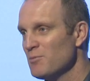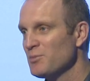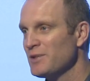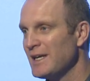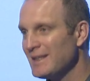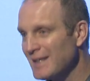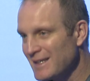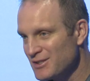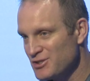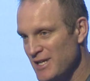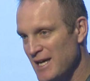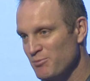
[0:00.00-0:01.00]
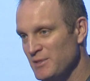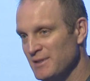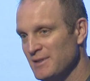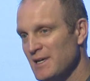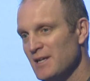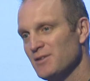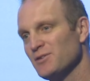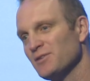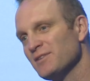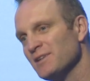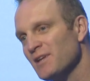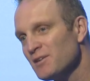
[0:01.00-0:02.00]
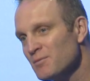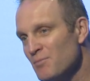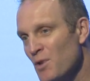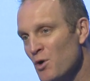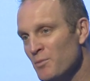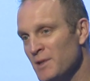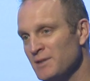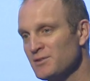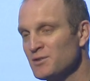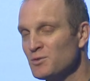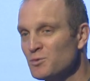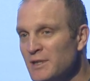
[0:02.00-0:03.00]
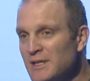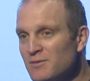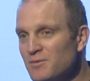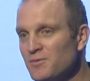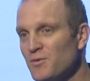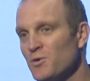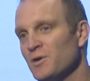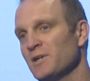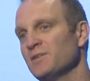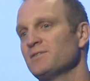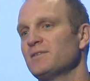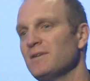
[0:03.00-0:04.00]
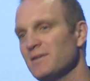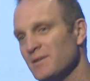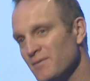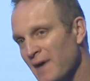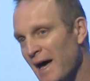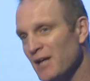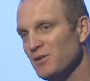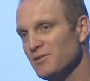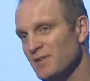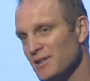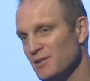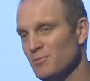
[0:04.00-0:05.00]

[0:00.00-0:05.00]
"Play like a champion." So it's another moment to reinforce the values that are